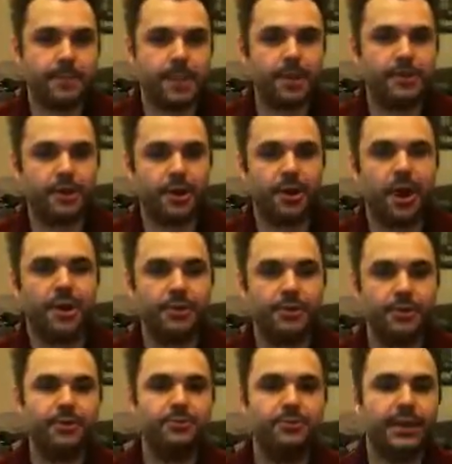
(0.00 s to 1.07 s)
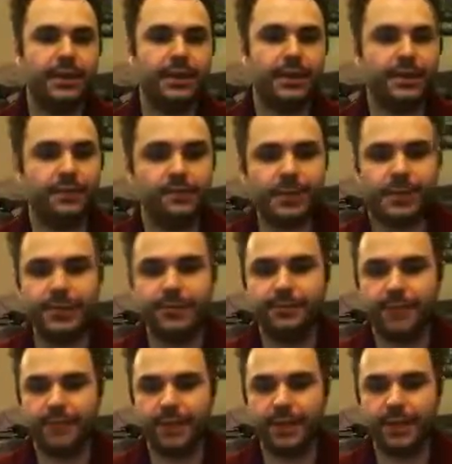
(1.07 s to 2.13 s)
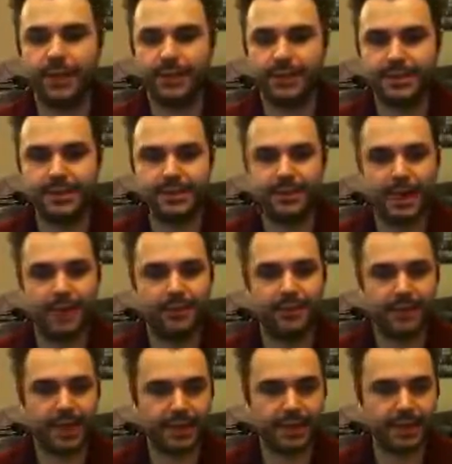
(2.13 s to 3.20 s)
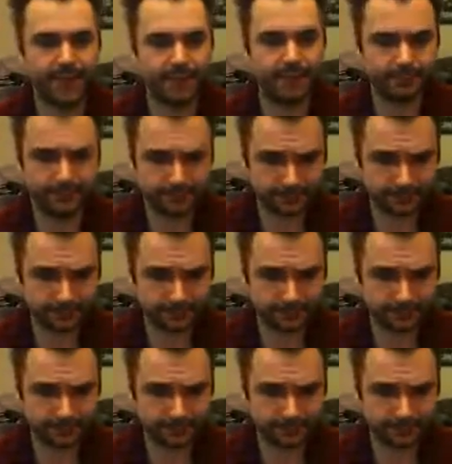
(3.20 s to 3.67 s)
So I do really, really feel like this is a powerful archetype.